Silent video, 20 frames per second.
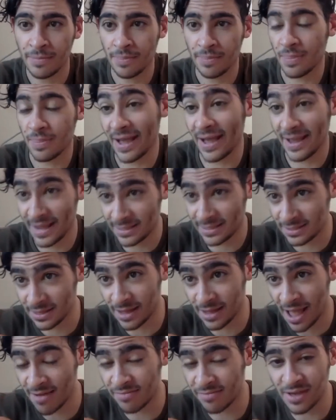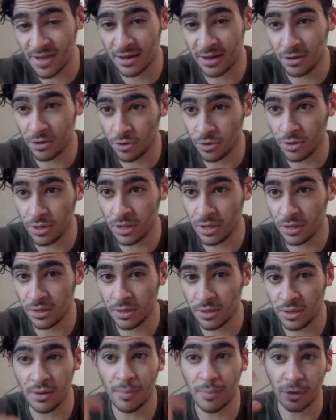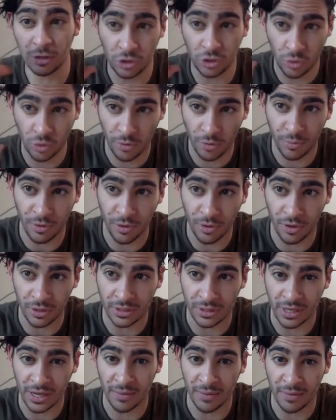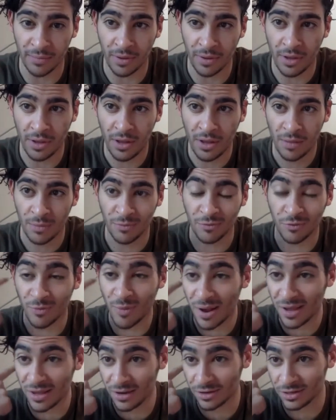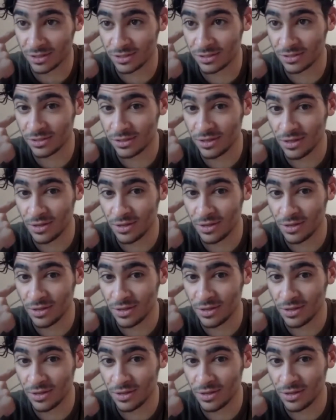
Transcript: I got to have that learning in a much shorter period of time before my ears.